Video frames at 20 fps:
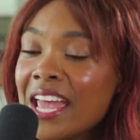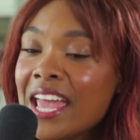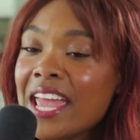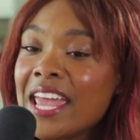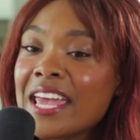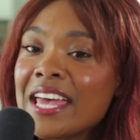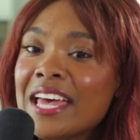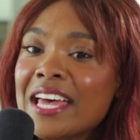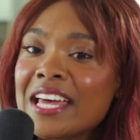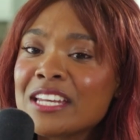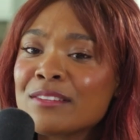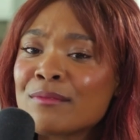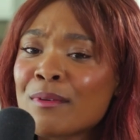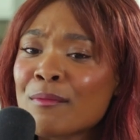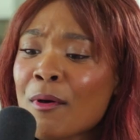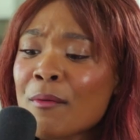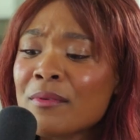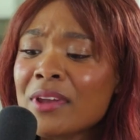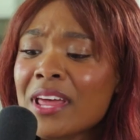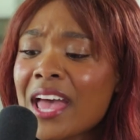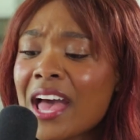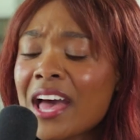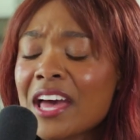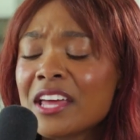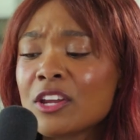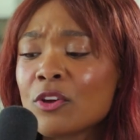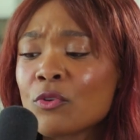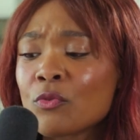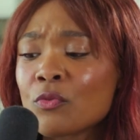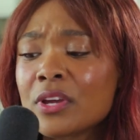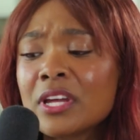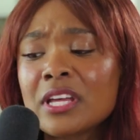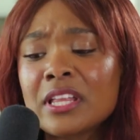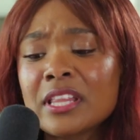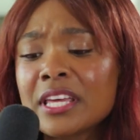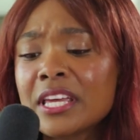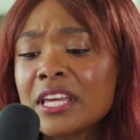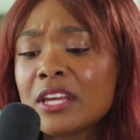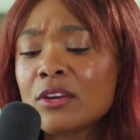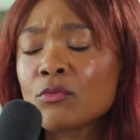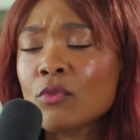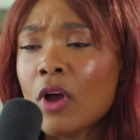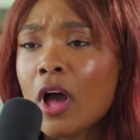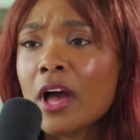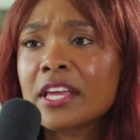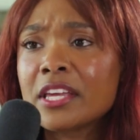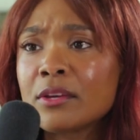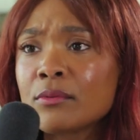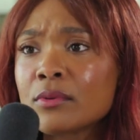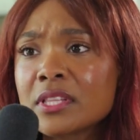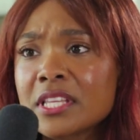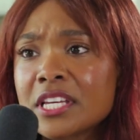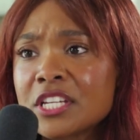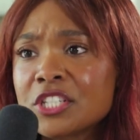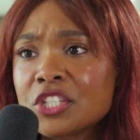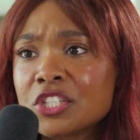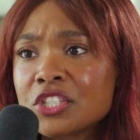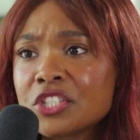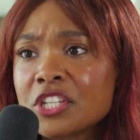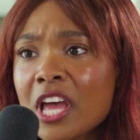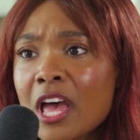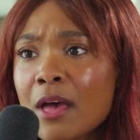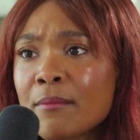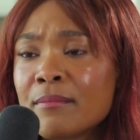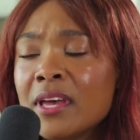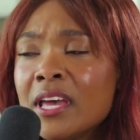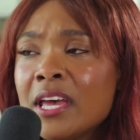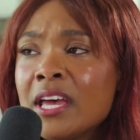And my mom and I had a really rocky relationship.